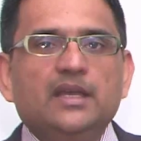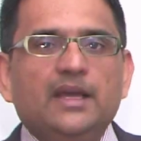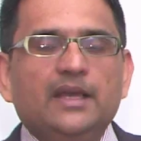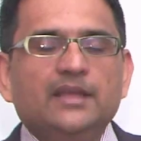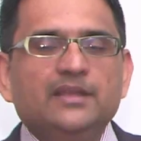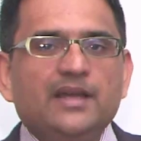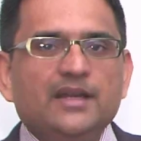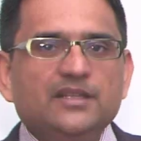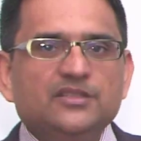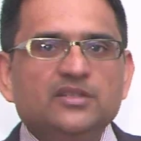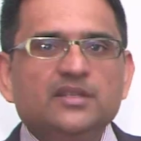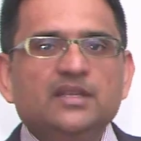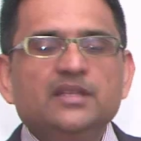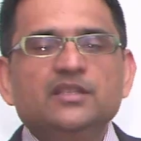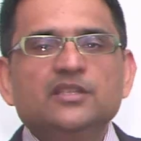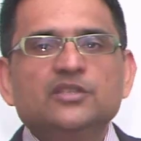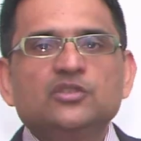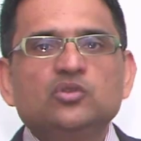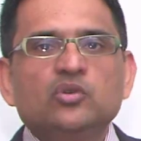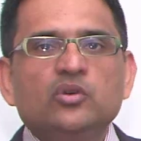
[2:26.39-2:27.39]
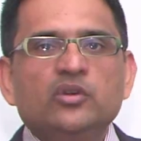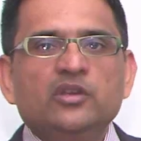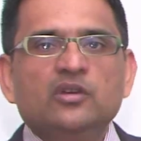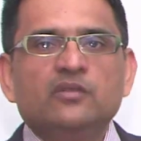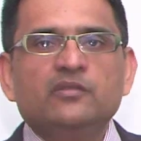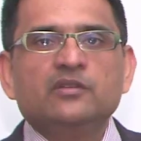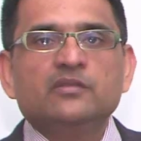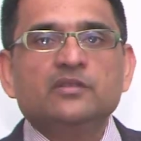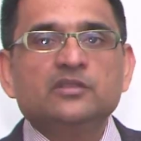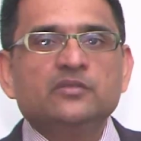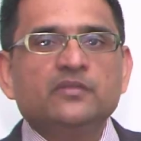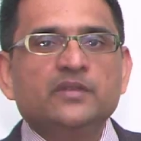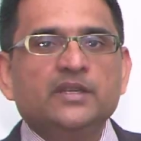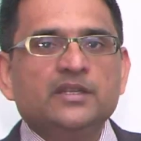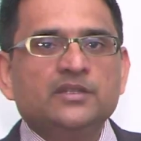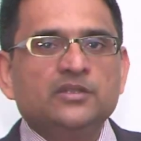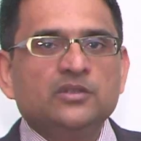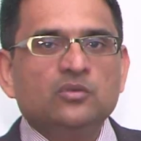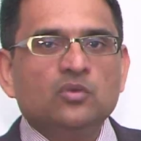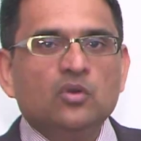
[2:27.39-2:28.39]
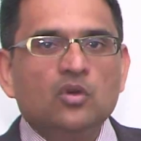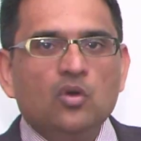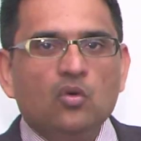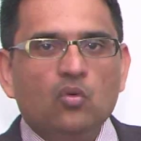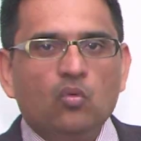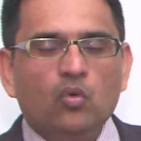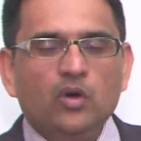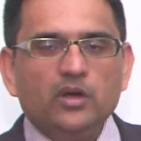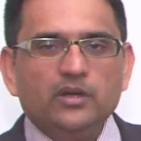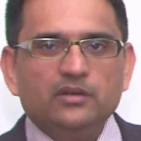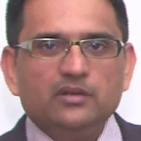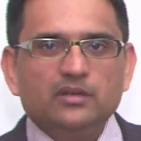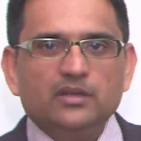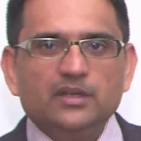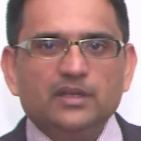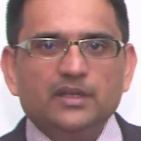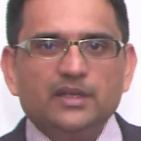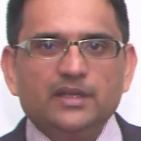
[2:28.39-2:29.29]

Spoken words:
And that is really the story of diversification. What